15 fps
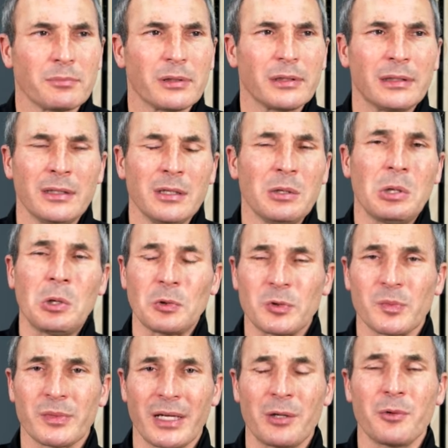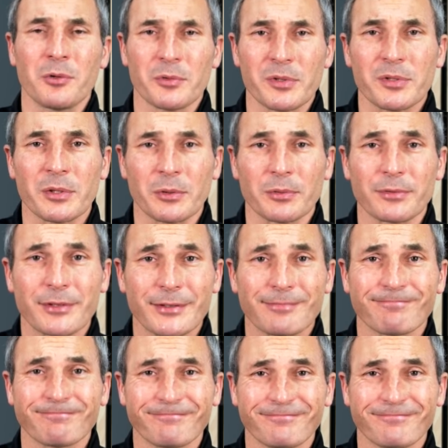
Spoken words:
but ultimately I want results.